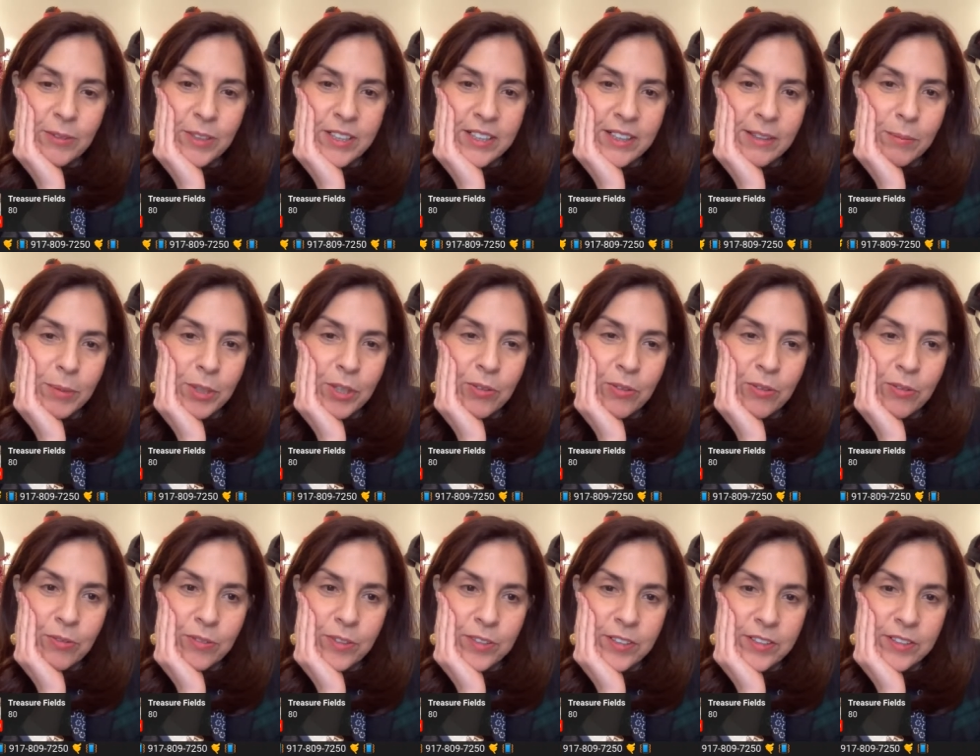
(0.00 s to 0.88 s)
really
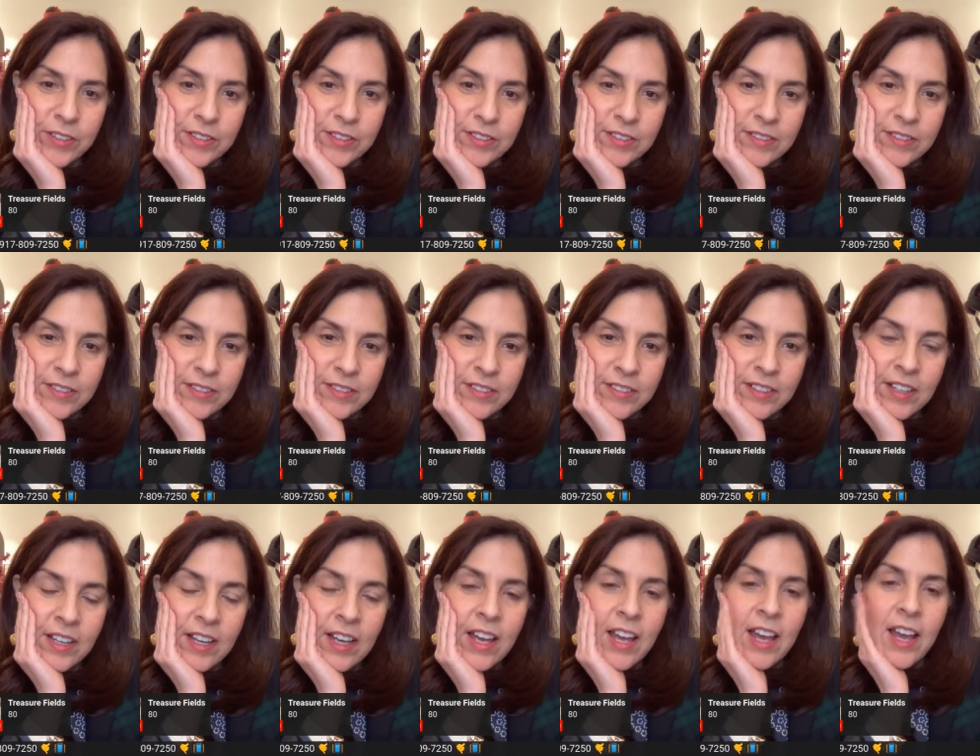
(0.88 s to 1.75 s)
beautiful.
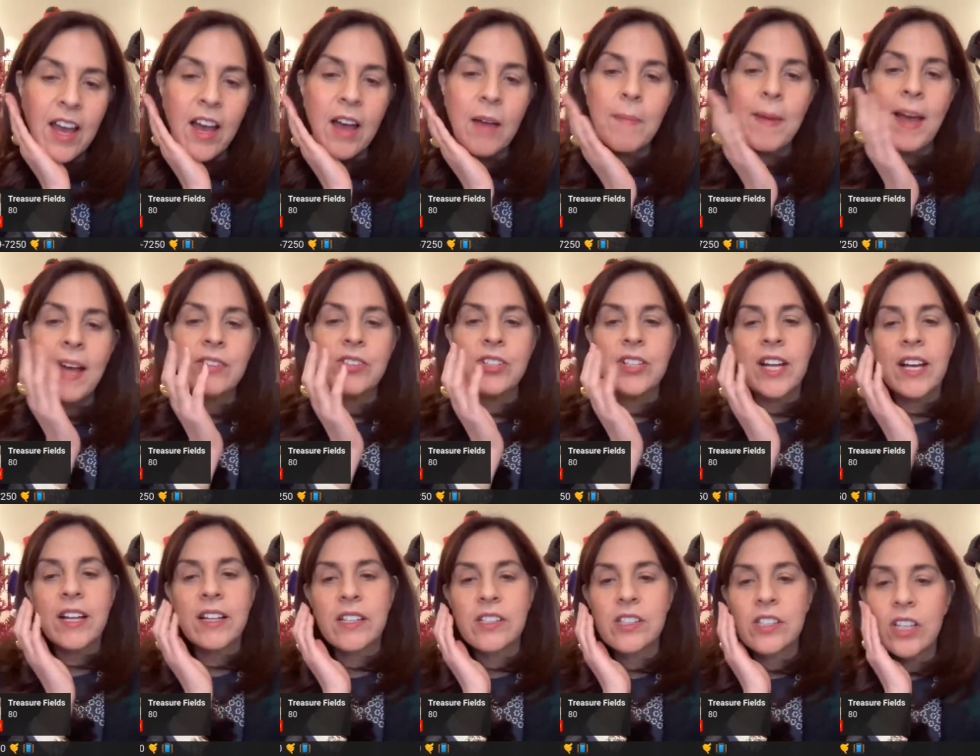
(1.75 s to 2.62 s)
Imagine
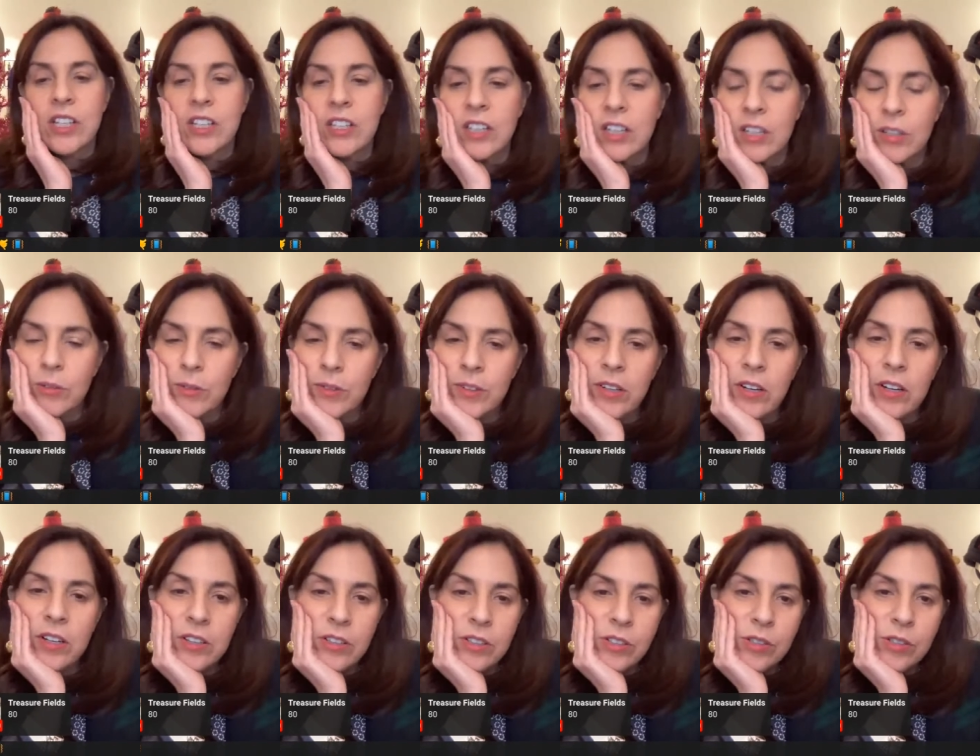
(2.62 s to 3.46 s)
how that's going to look with all the